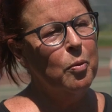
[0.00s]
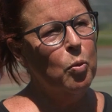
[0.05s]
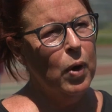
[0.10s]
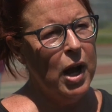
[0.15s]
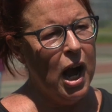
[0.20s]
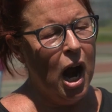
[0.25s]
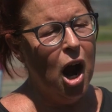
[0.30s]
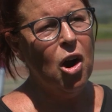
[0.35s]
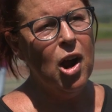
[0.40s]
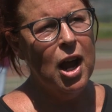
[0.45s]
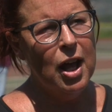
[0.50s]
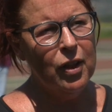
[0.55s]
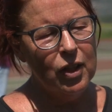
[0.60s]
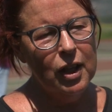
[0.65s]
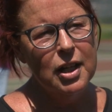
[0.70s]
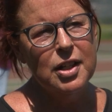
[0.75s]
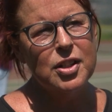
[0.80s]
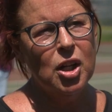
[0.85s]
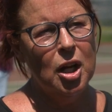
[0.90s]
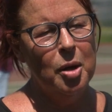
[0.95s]
When our
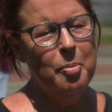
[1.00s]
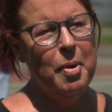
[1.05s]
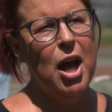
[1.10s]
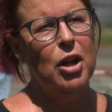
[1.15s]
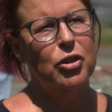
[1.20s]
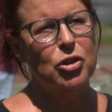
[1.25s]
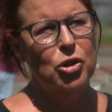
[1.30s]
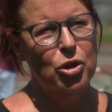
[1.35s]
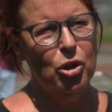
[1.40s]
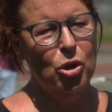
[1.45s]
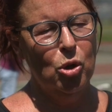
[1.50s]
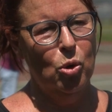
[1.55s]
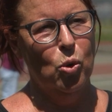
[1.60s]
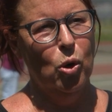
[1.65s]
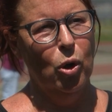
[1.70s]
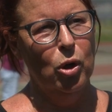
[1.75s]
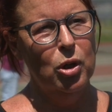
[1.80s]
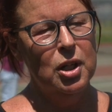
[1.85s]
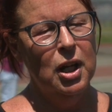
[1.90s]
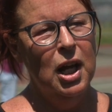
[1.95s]
athletes come out to the
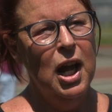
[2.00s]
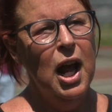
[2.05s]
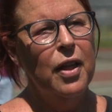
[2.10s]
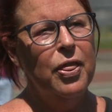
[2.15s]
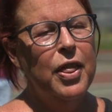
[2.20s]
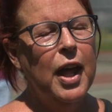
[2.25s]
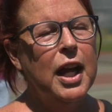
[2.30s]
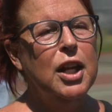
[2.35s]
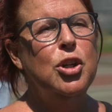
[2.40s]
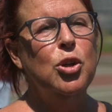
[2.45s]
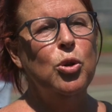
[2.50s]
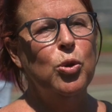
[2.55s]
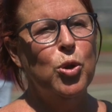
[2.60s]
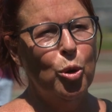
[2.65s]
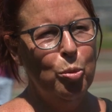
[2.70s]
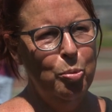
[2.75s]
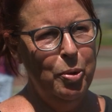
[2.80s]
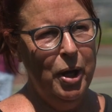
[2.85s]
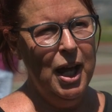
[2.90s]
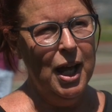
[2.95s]
court, they do their
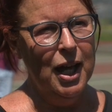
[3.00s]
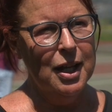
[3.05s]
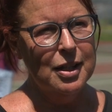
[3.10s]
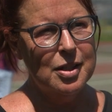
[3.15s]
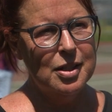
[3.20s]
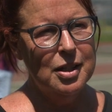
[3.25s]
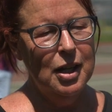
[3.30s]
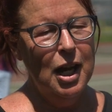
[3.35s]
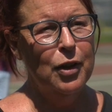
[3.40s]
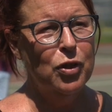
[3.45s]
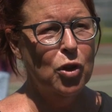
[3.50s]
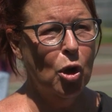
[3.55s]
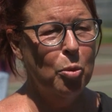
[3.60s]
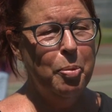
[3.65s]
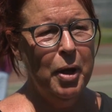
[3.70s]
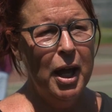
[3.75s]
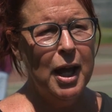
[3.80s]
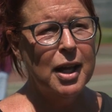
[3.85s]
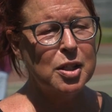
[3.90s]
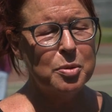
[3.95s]
best, and their
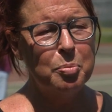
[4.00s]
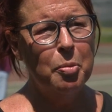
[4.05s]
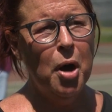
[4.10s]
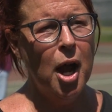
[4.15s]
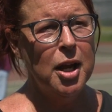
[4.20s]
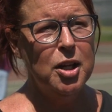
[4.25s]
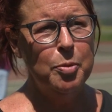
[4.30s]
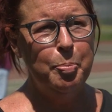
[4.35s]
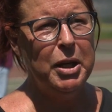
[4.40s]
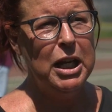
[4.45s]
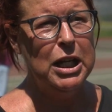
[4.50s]
best might